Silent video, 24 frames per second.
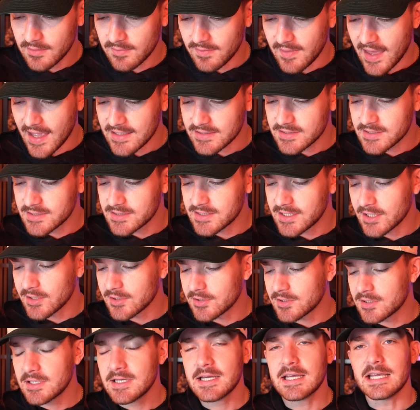that
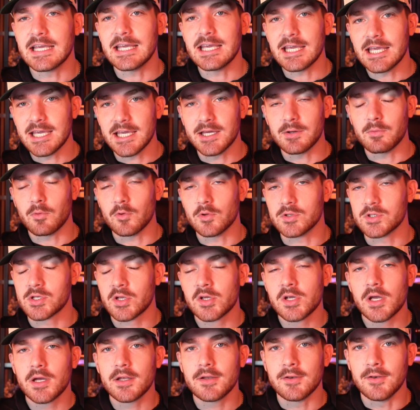still
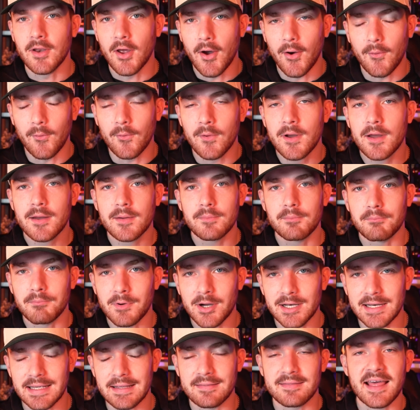equals no
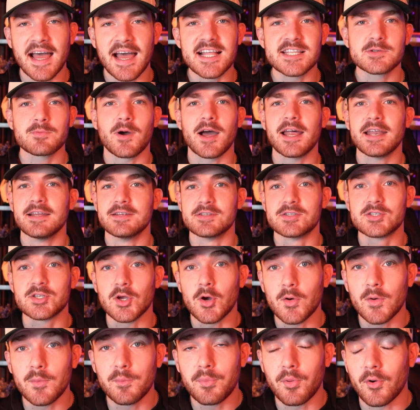money. That's why it is
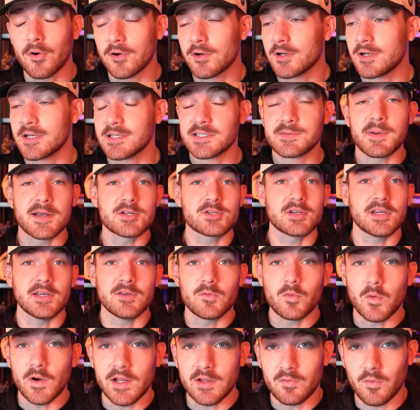so important, especially in
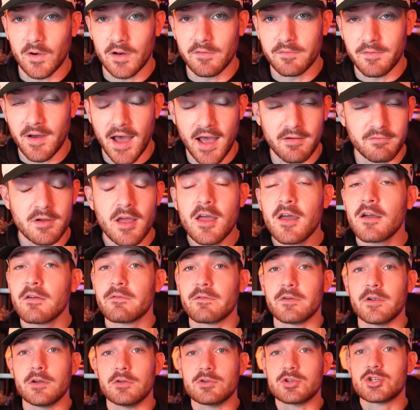2025,
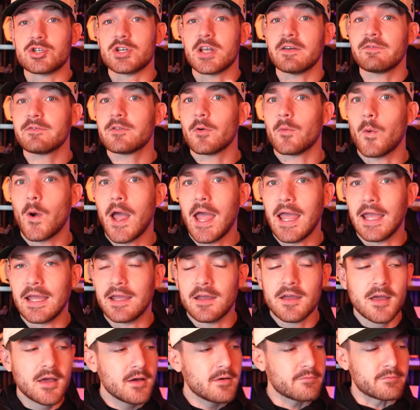for you to shift away
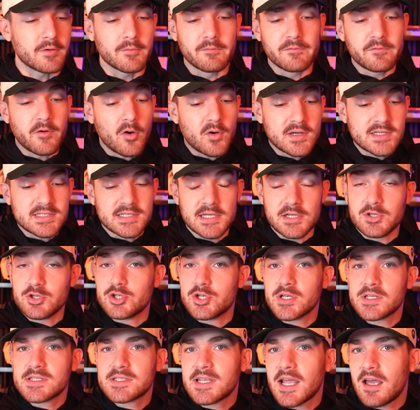from focusing
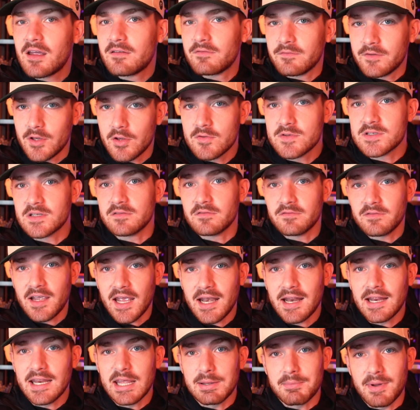just on views and
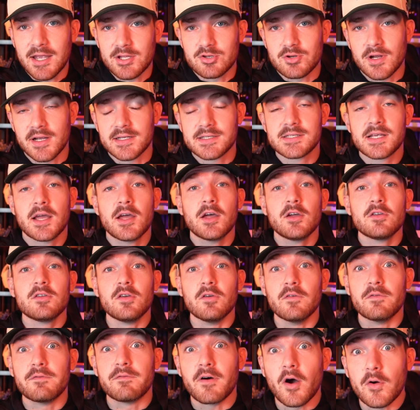vanity metrics
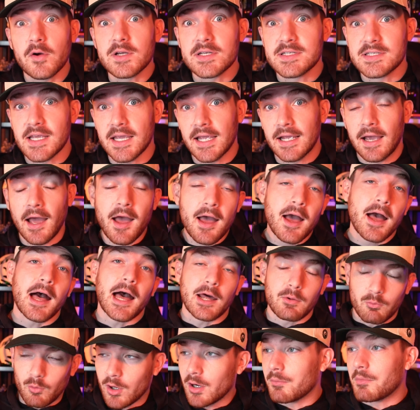to focusing
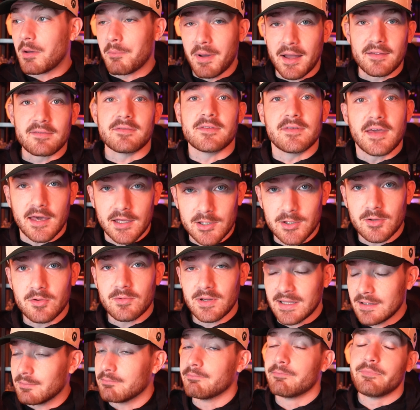on what I'm about to tell you
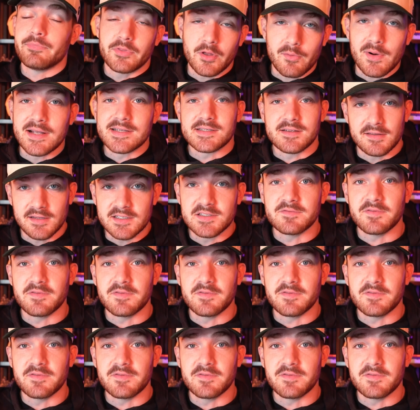in the rest of this